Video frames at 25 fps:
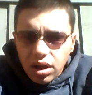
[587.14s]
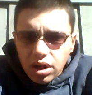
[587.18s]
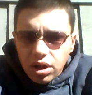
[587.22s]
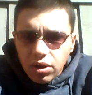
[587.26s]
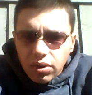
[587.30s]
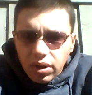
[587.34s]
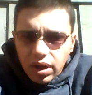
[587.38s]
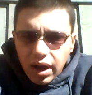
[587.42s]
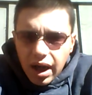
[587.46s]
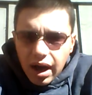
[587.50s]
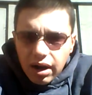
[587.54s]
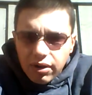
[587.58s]

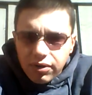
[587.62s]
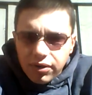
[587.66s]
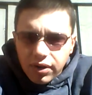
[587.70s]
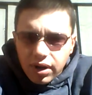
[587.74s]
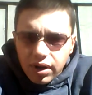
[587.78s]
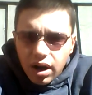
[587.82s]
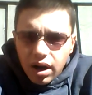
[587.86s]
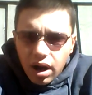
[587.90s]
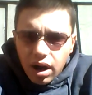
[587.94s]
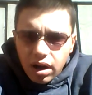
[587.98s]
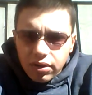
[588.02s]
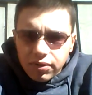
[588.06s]
you allow
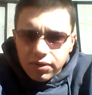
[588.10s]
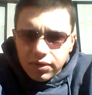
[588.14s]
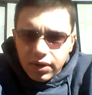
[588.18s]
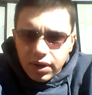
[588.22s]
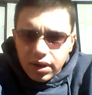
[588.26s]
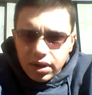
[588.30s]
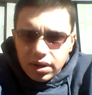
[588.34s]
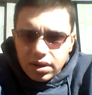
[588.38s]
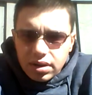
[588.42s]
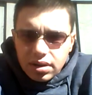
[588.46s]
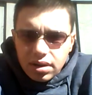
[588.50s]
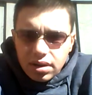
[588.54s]
for
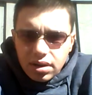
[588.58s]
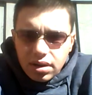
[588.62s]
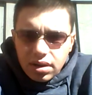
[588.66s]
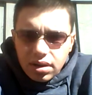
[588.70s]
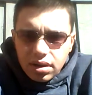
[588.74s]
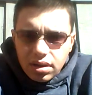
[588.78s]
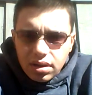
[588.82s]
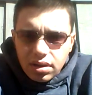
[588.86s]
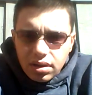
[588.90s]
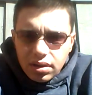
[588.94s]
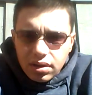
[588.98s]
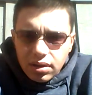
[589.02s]
conflict.
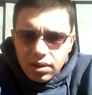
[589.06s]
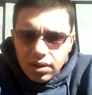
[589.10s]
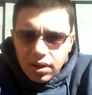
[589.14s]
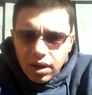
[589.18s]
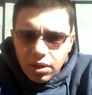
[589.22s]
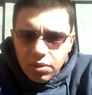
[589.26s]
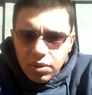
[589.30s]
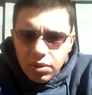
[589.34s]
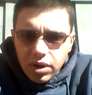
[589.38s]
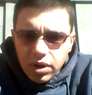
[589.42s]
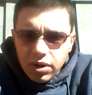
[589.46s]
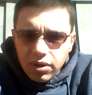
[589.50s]

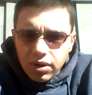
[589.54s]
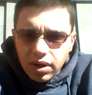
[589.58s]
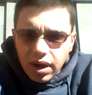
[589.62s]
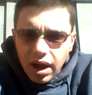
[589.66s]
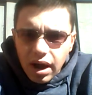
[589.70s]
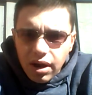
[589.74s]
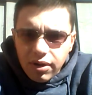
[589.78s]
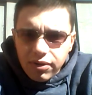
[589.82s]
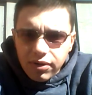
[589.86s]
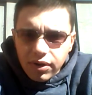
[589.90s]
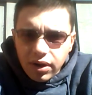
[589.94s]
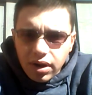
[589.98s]
And when you
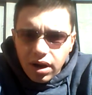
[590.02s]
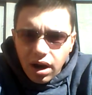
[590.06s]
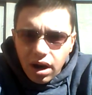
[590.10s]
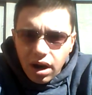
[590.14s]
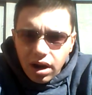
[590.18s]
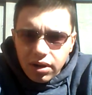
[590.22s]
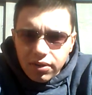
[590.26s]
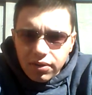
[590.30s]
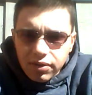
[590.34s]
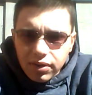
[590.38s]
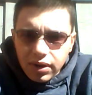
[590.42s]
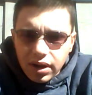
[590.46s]
allow for
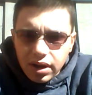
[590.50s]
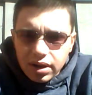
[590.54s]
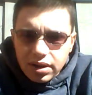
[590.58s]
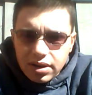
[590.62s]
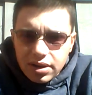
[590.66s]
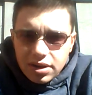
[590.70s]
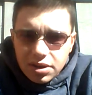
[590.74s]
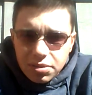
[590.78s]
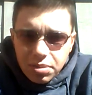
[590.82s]
conflict,